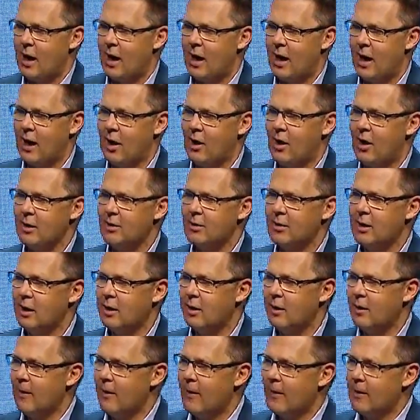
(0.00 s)
And I
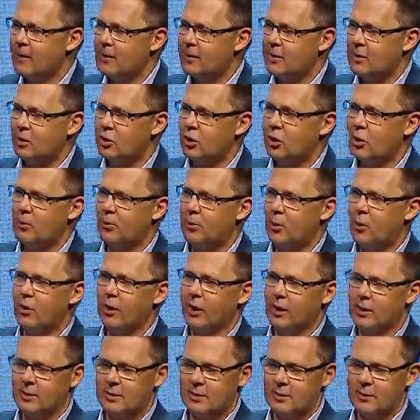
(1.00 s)
think, so to your
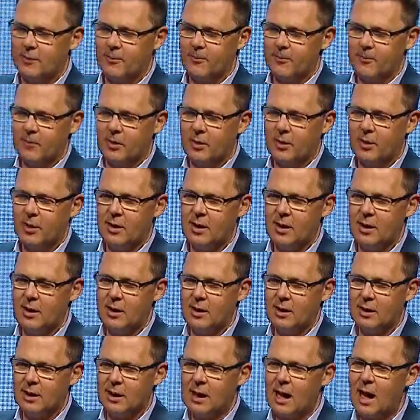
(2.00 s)
point,
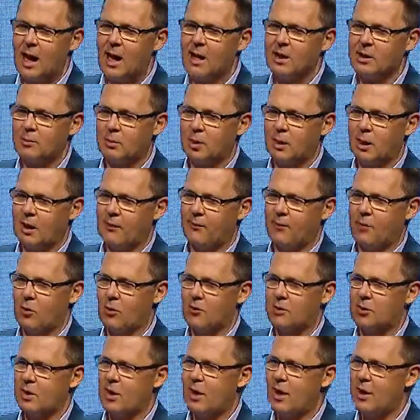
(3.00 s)
the large
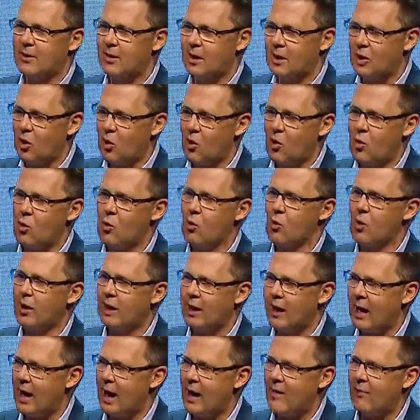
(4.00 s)
platforms, I think,
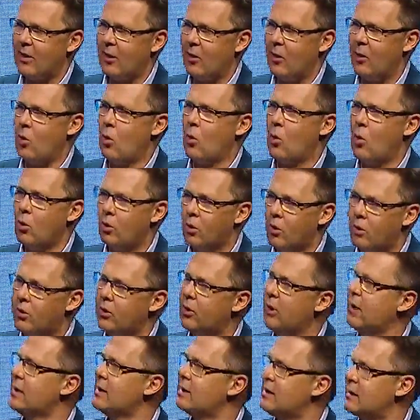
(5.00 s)
already have all the
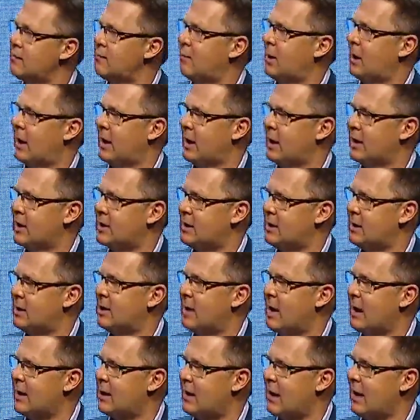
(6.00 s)
things in place
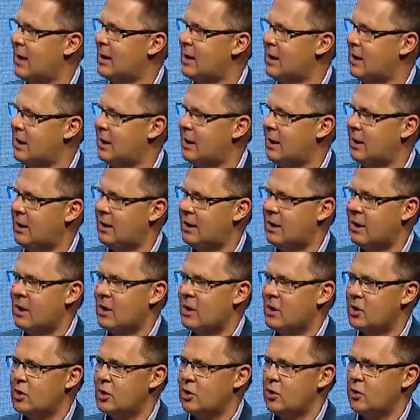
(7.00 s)
that they need
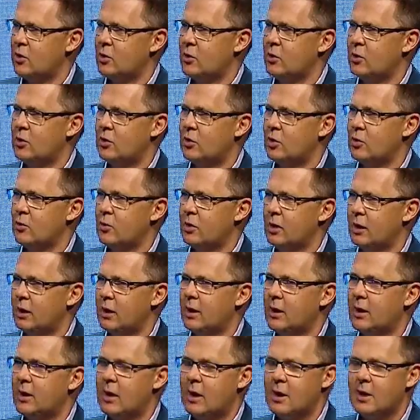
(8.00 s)
to
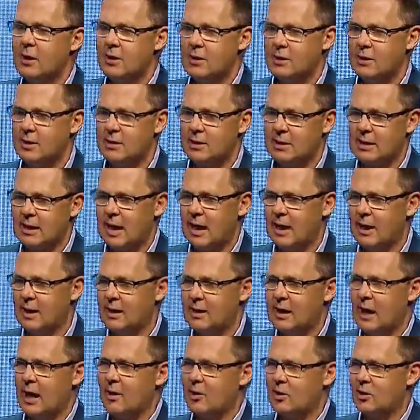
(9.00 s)
really sustain a
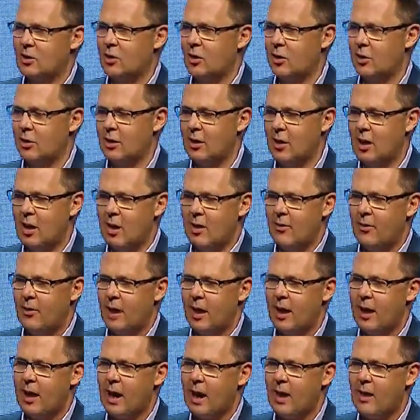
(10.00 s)
downturn.
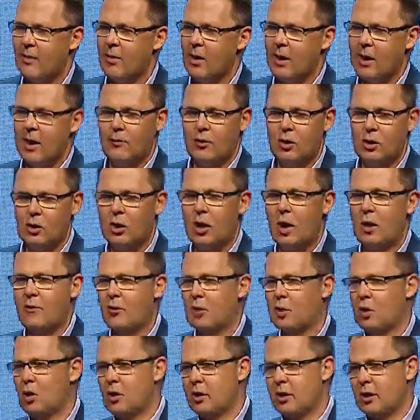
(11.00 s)
They have, if
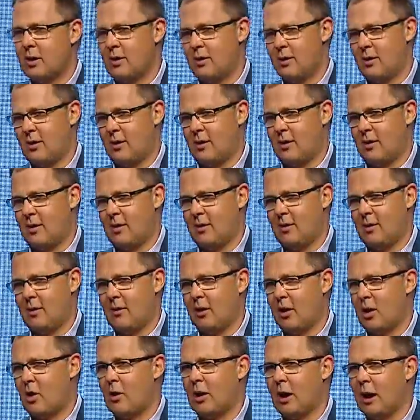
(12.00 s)
you look at if
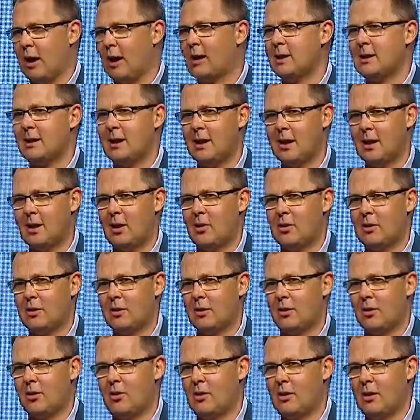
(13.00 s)
you go on LinkedIn and
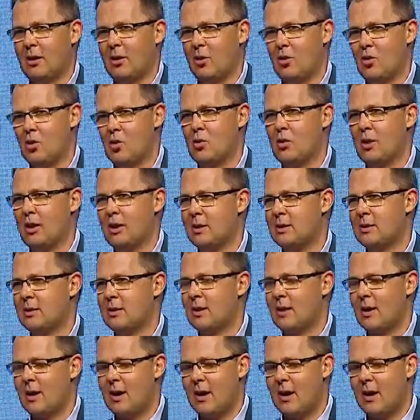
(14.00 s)
look at who is